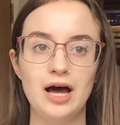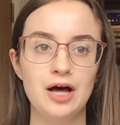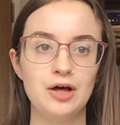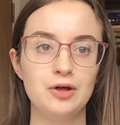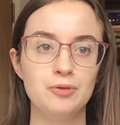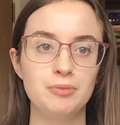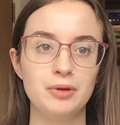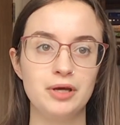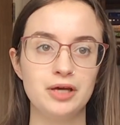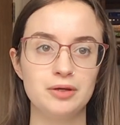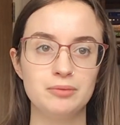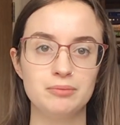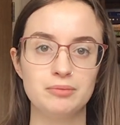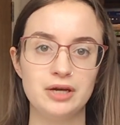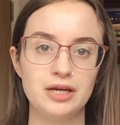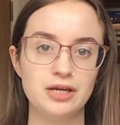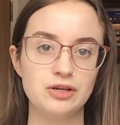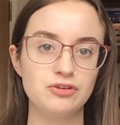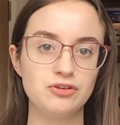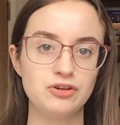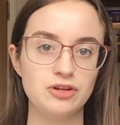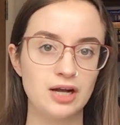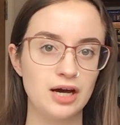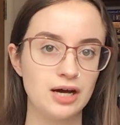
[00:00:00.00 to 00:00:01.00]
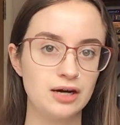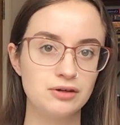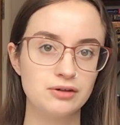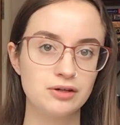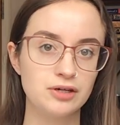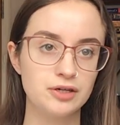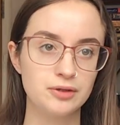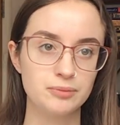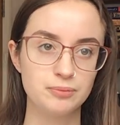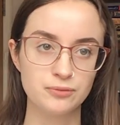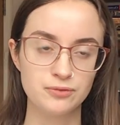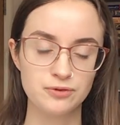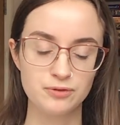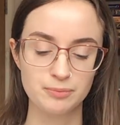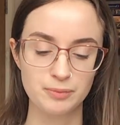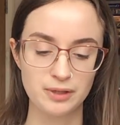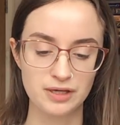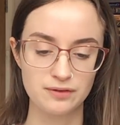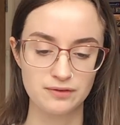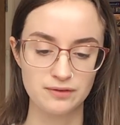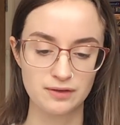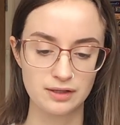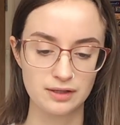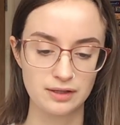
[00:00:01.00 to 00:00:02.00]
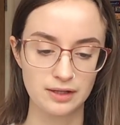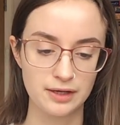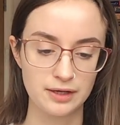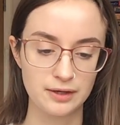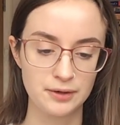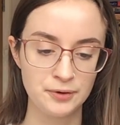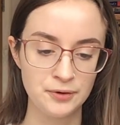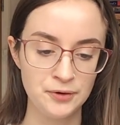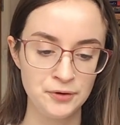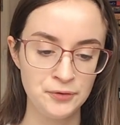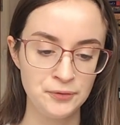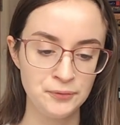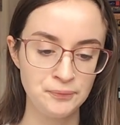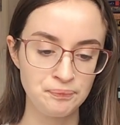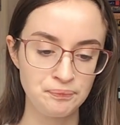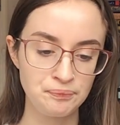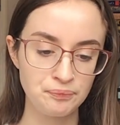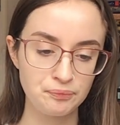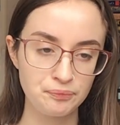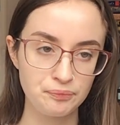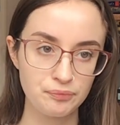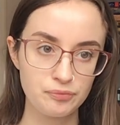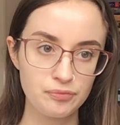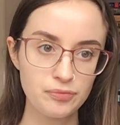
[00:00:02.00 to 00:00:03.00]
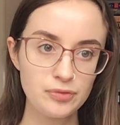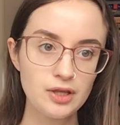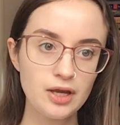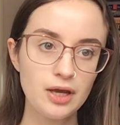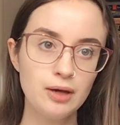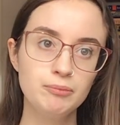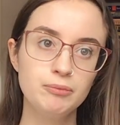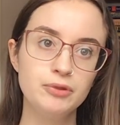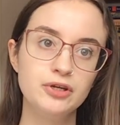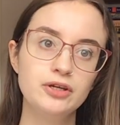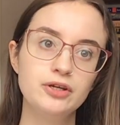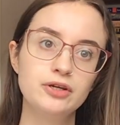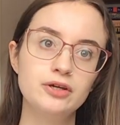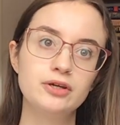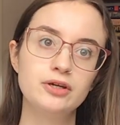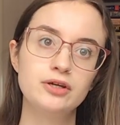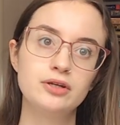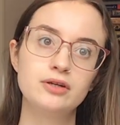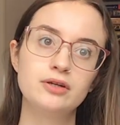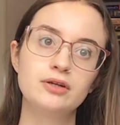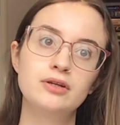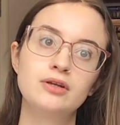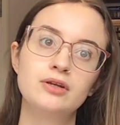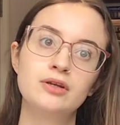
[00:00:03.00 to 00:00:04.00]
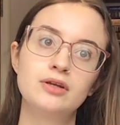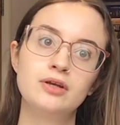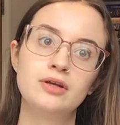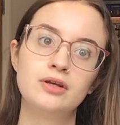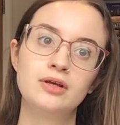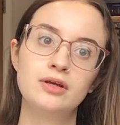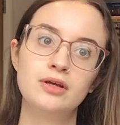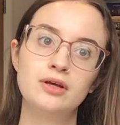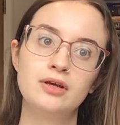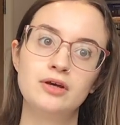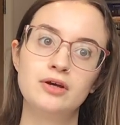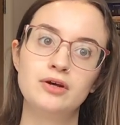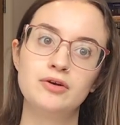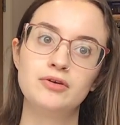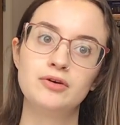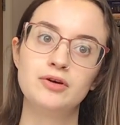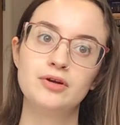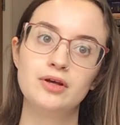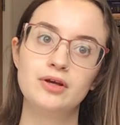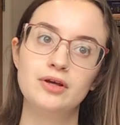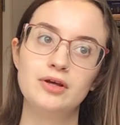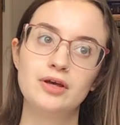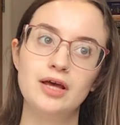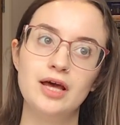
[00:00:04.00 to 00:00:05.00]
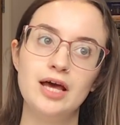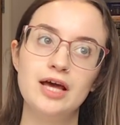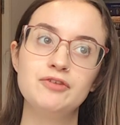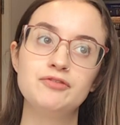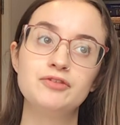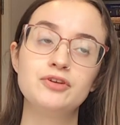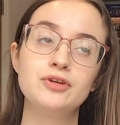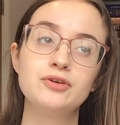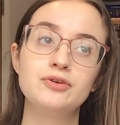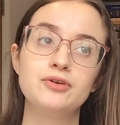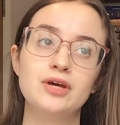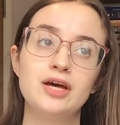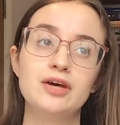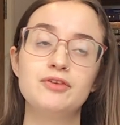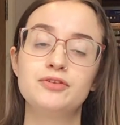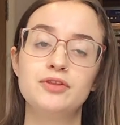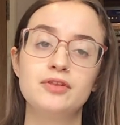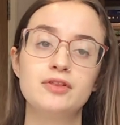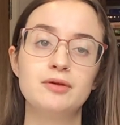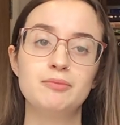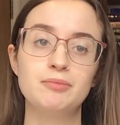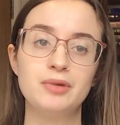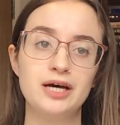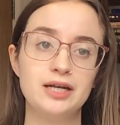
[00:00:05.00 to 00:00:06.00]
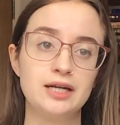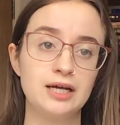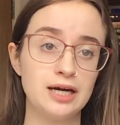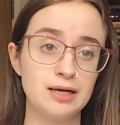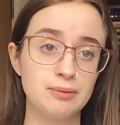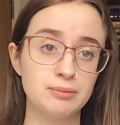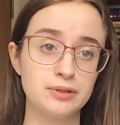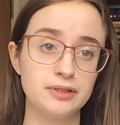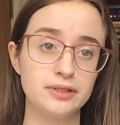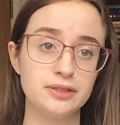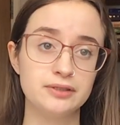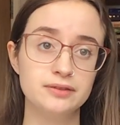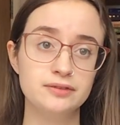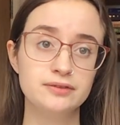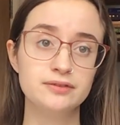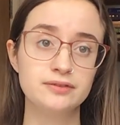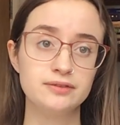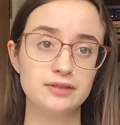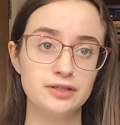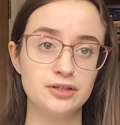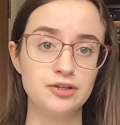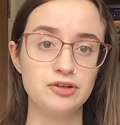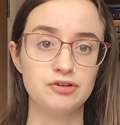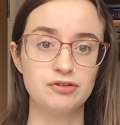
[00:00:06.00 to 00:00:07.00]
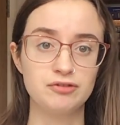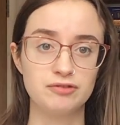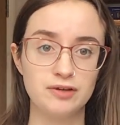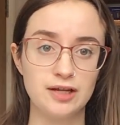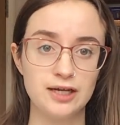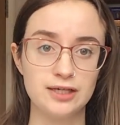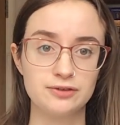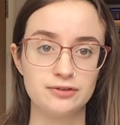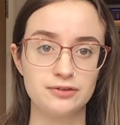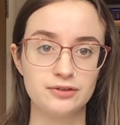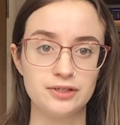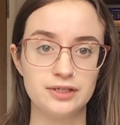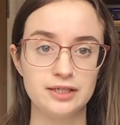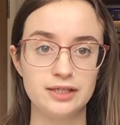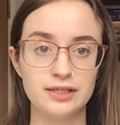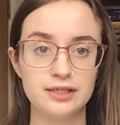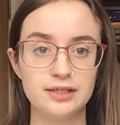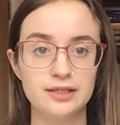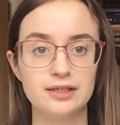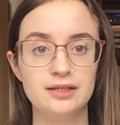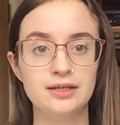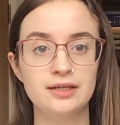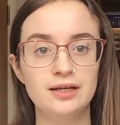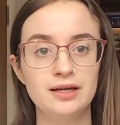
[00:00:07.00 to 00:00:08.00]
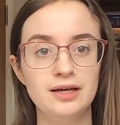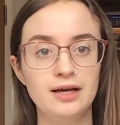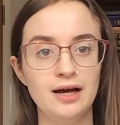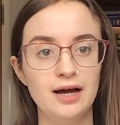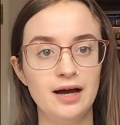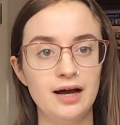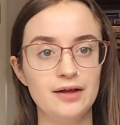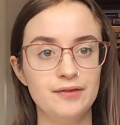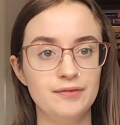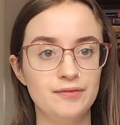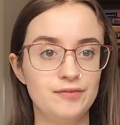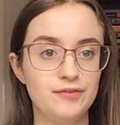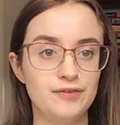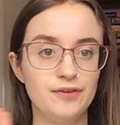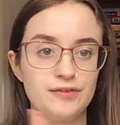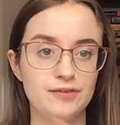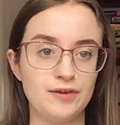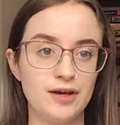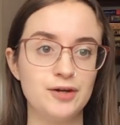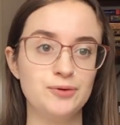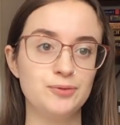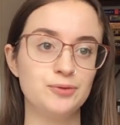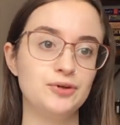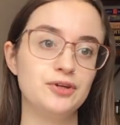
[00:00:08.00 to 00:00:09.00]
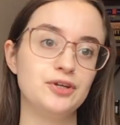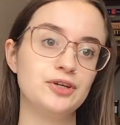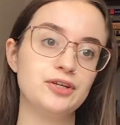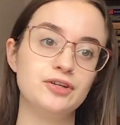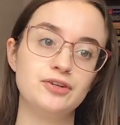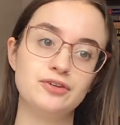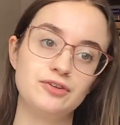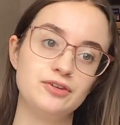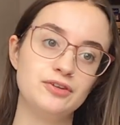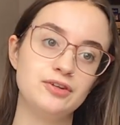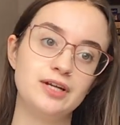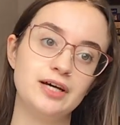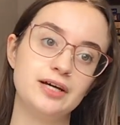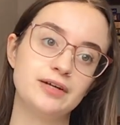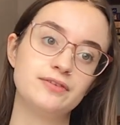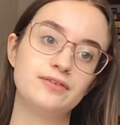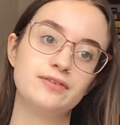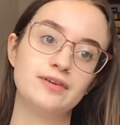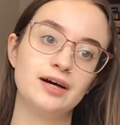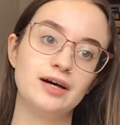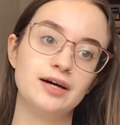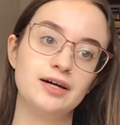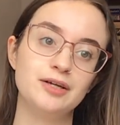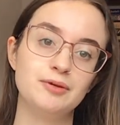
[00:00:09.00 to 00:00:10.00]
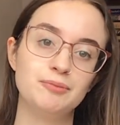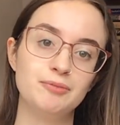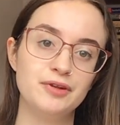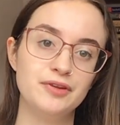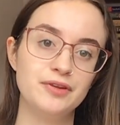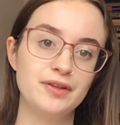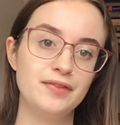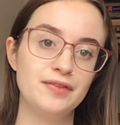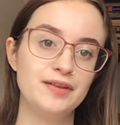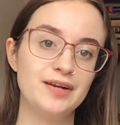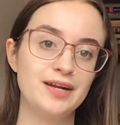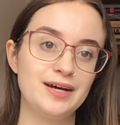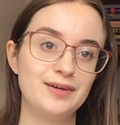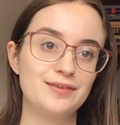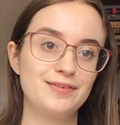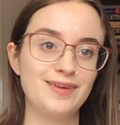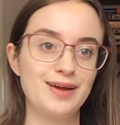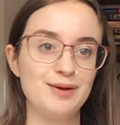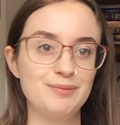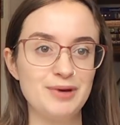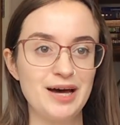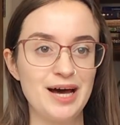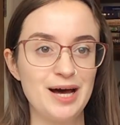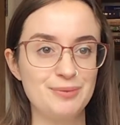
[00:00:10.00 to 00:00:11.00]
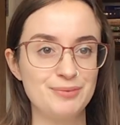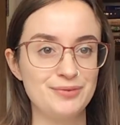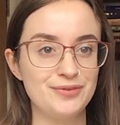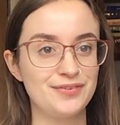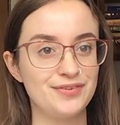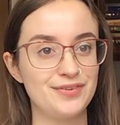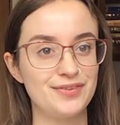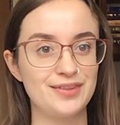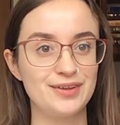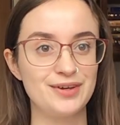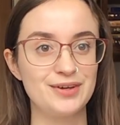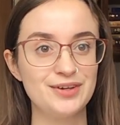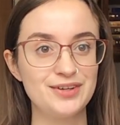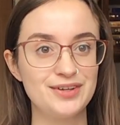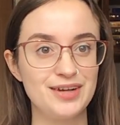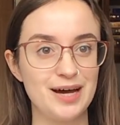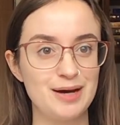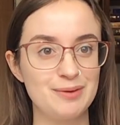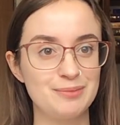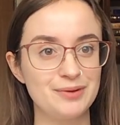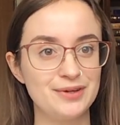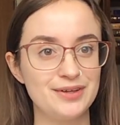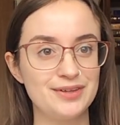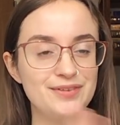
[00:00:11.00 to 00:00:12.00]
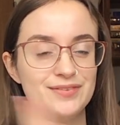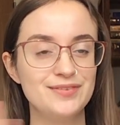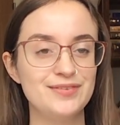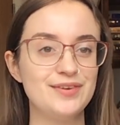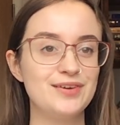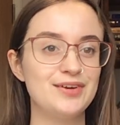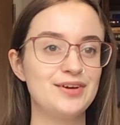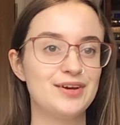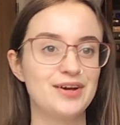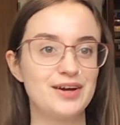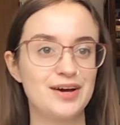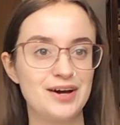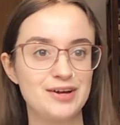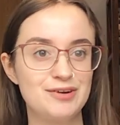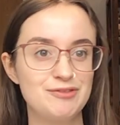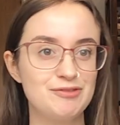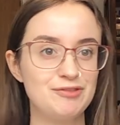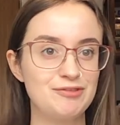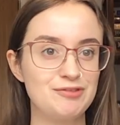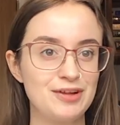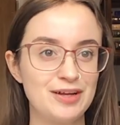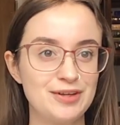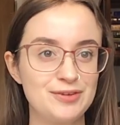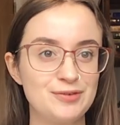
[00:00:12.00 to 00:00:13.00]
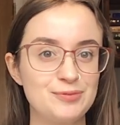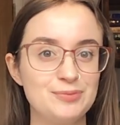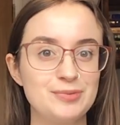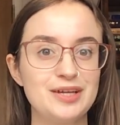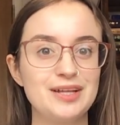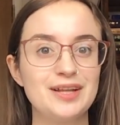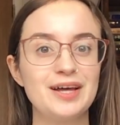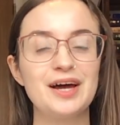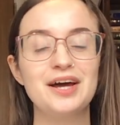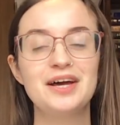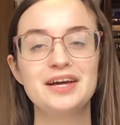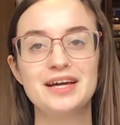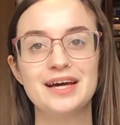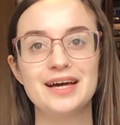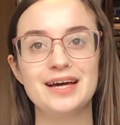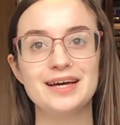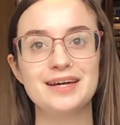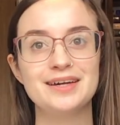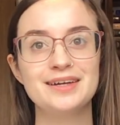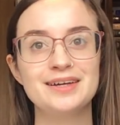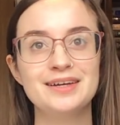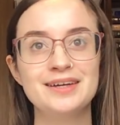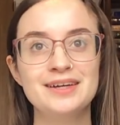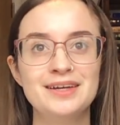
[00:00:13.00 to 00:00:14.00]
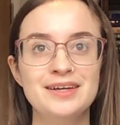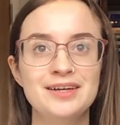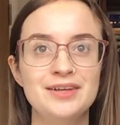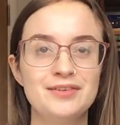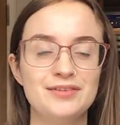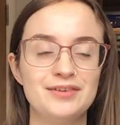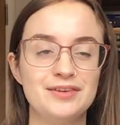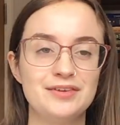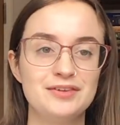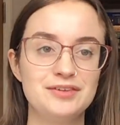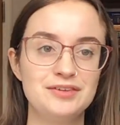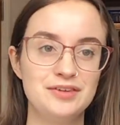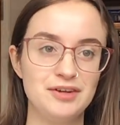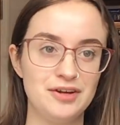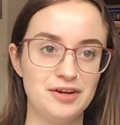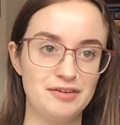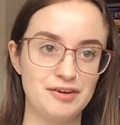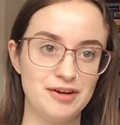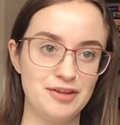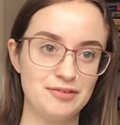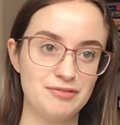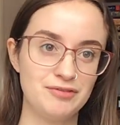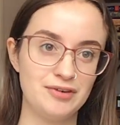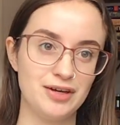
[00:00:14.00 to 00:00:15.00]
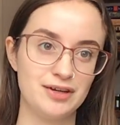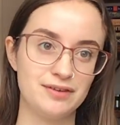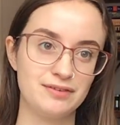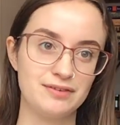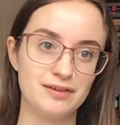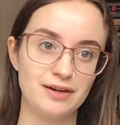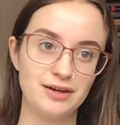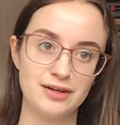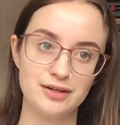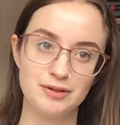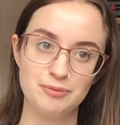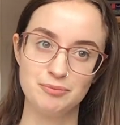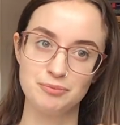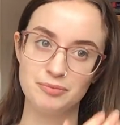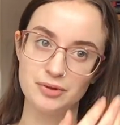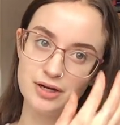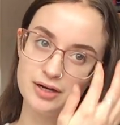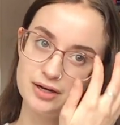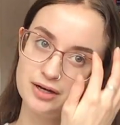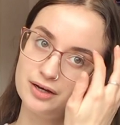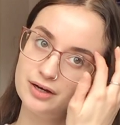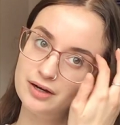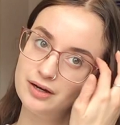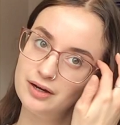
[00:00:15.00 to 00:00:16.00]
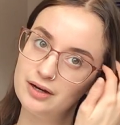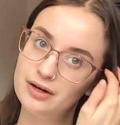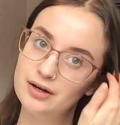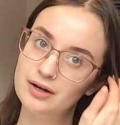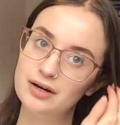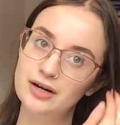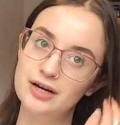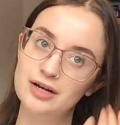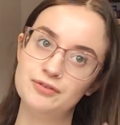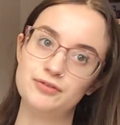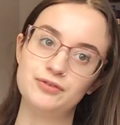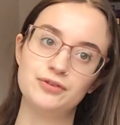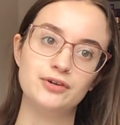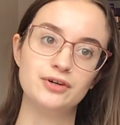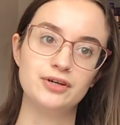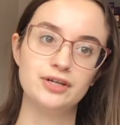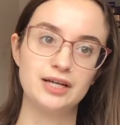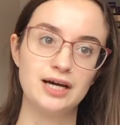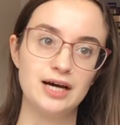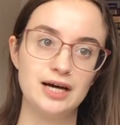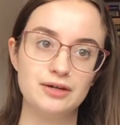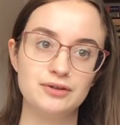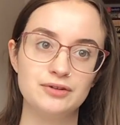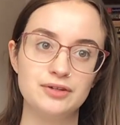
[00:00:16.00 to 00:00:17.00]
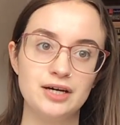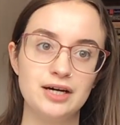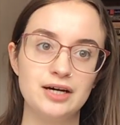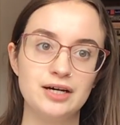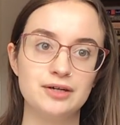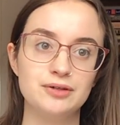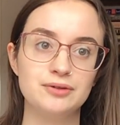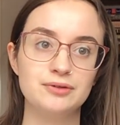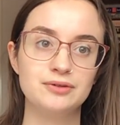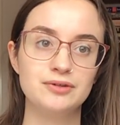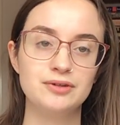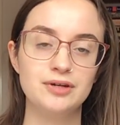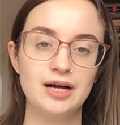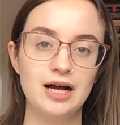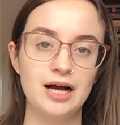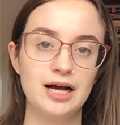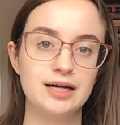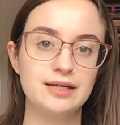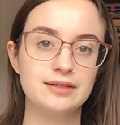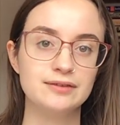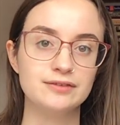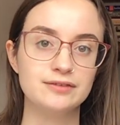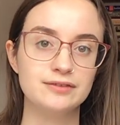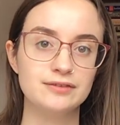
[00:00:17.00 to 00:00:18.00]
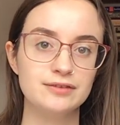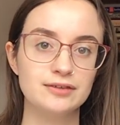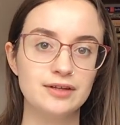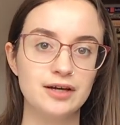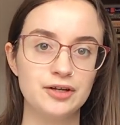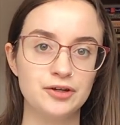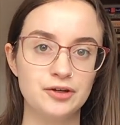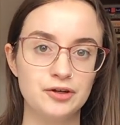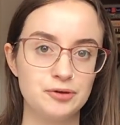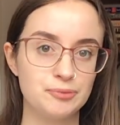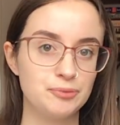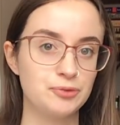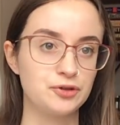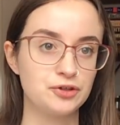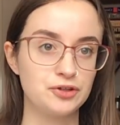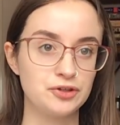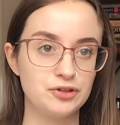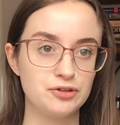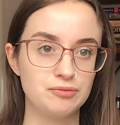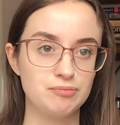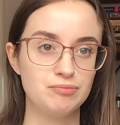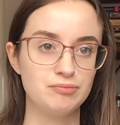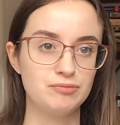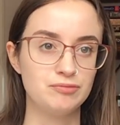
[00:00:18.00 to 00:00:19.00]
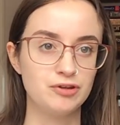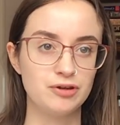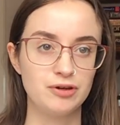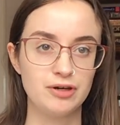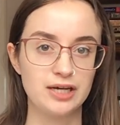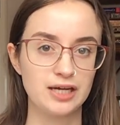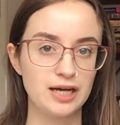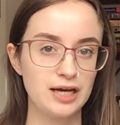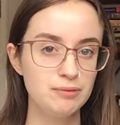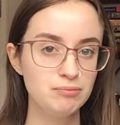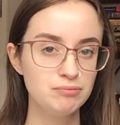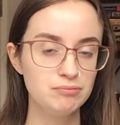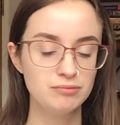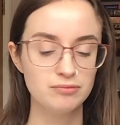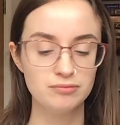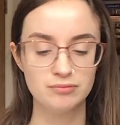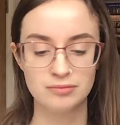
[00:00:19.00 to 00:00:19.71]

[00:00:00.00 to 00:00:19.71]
helping patient outcomes, basically. But you can, if something bad happens and you reflect on it and decide what you're going to do next time, and then the next time it happens, something good happens, you can kind of reflect and be like, okay, so it didn't go right the first time, but I've sorted it out now, and I know I'm not going to do it again.